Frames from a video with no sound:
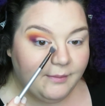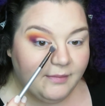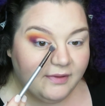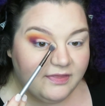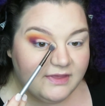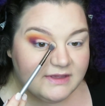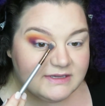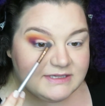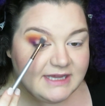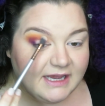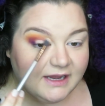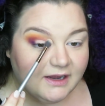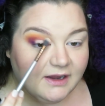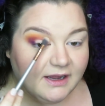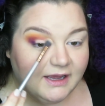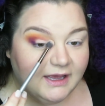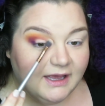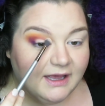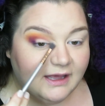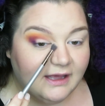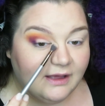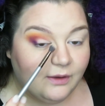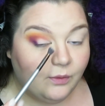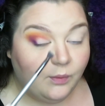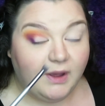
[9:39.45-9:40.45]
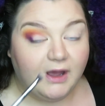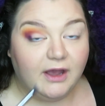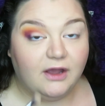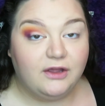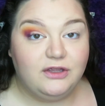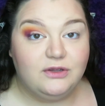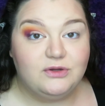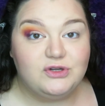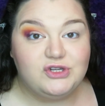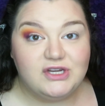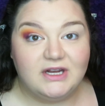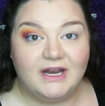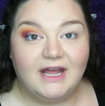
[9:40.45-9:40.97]
This area where
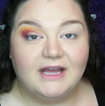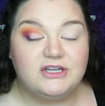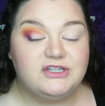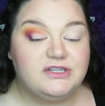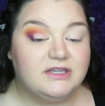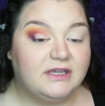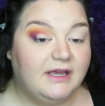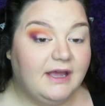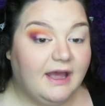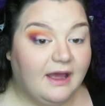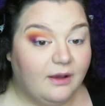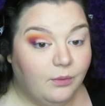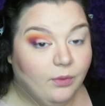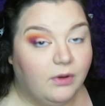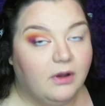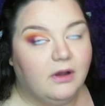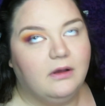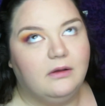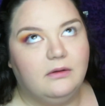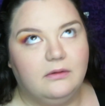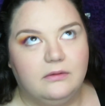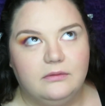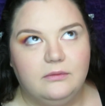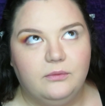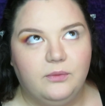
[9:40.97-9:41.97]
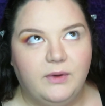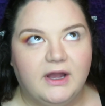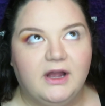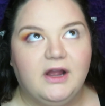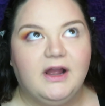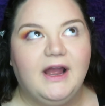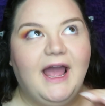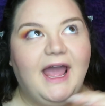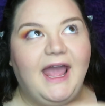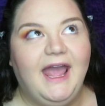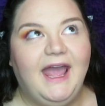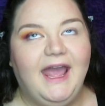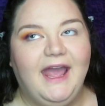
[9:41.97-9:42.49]
you should actually
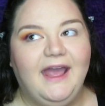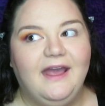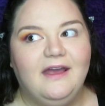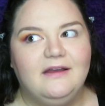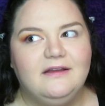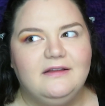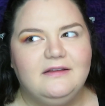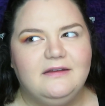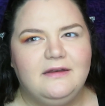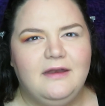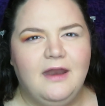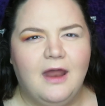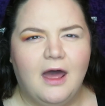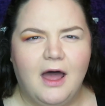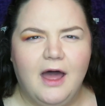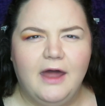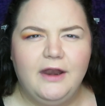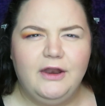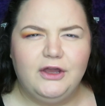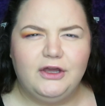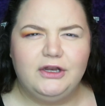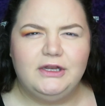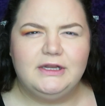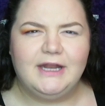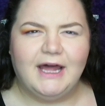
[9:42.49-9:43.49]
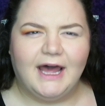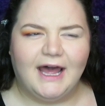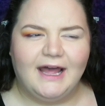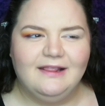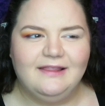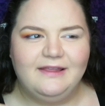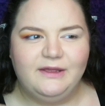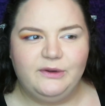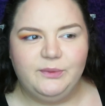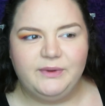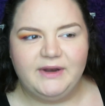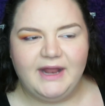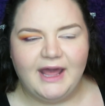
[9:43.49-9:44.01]
where a non-hooded
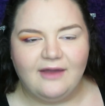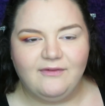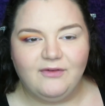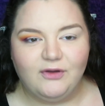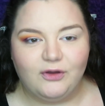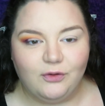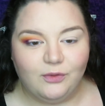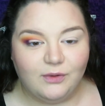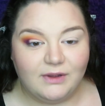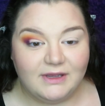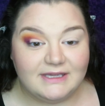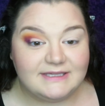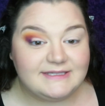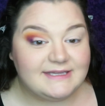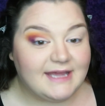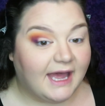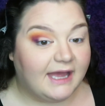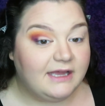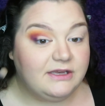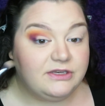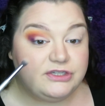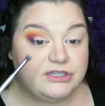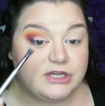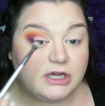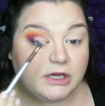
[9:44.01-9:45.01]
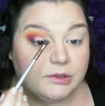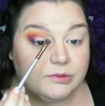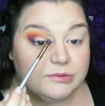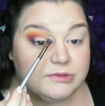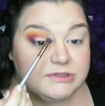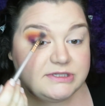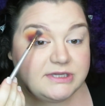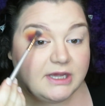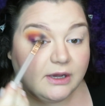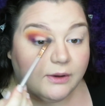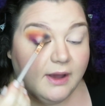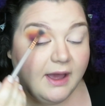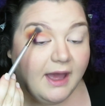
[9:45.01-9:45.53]
eyelid would have a crease, I don't.
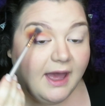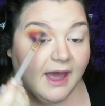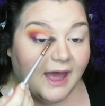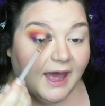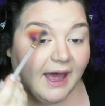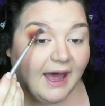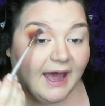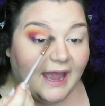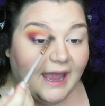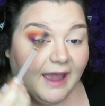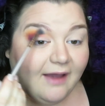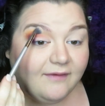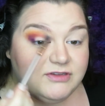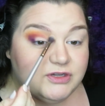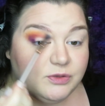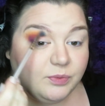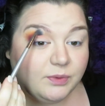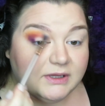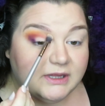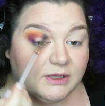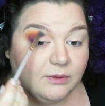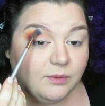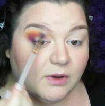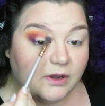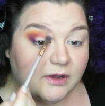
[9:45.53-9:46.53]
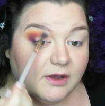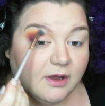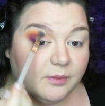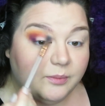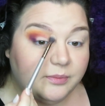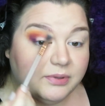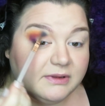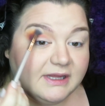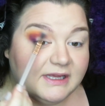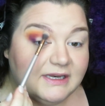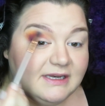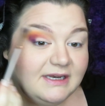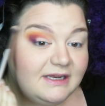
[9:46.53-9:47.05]
So I have to really work on
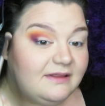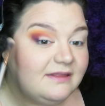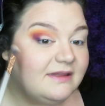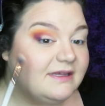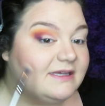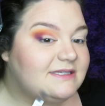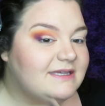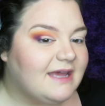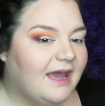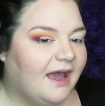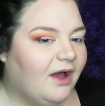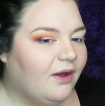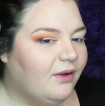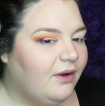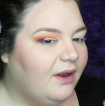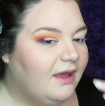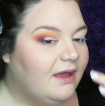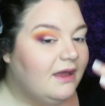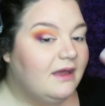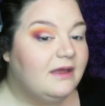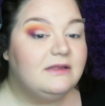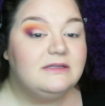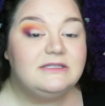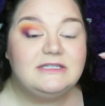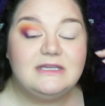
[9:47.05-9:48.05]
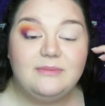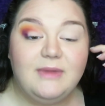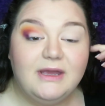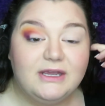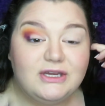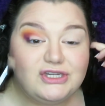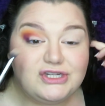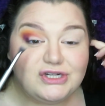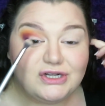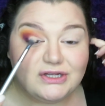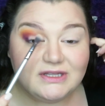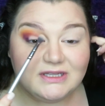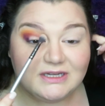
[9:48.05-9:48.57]
blending this out to make
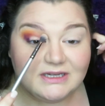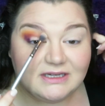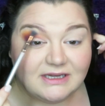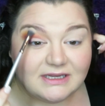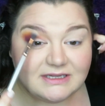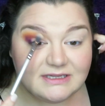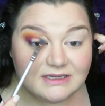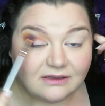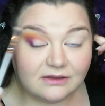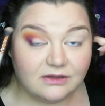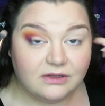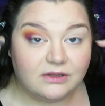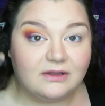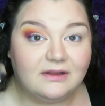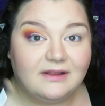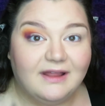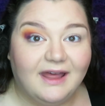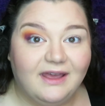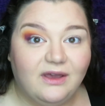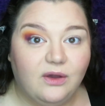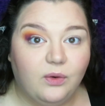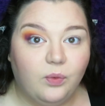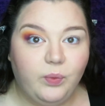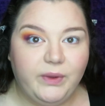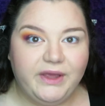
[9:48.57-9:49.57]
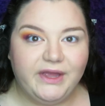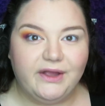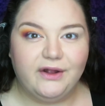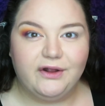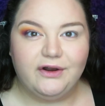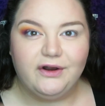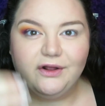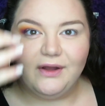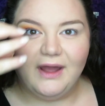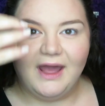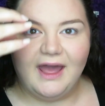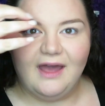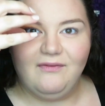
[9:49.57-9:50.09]
sure that it doesn't look like
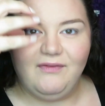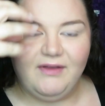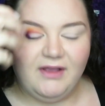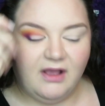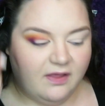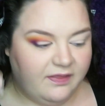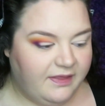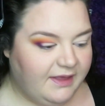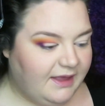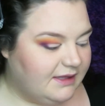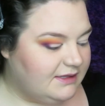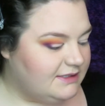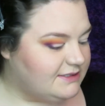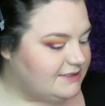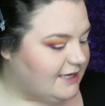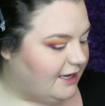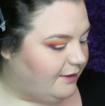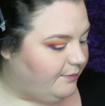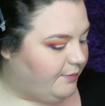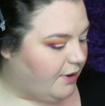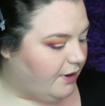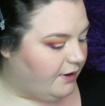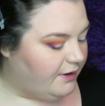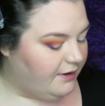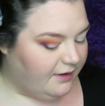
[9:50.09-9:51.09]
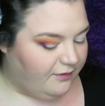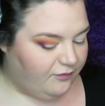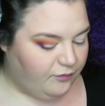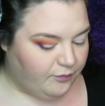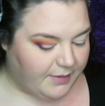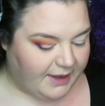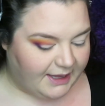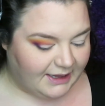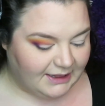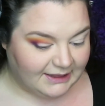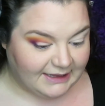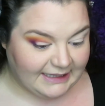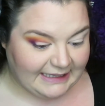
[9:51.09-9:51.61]
weird or heavy on the inside part of
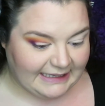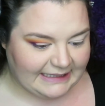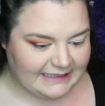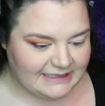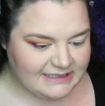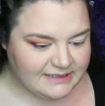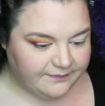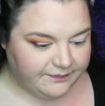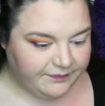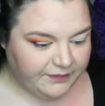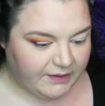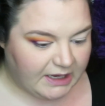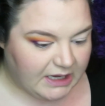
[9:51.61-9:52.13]
my lid.